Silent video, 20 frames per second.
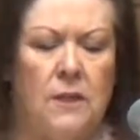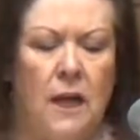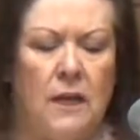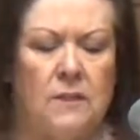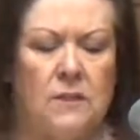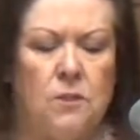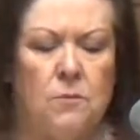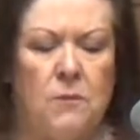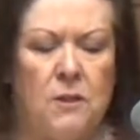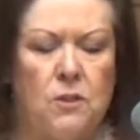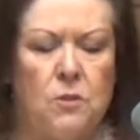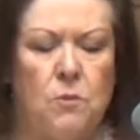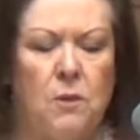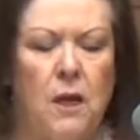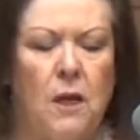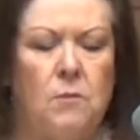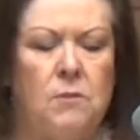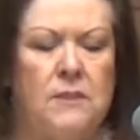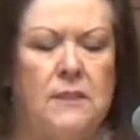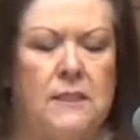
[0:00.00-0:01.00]
Not so much
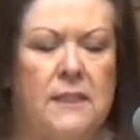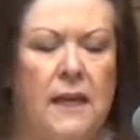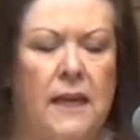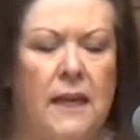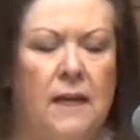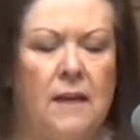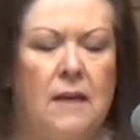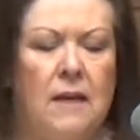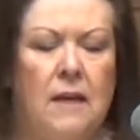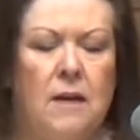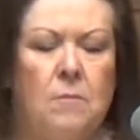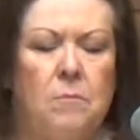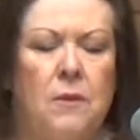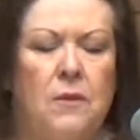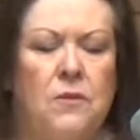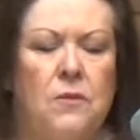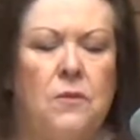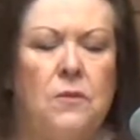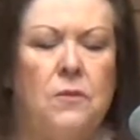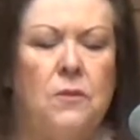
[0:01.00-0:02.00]
what I would say,
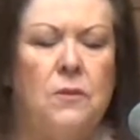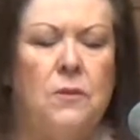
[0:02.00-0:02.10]
but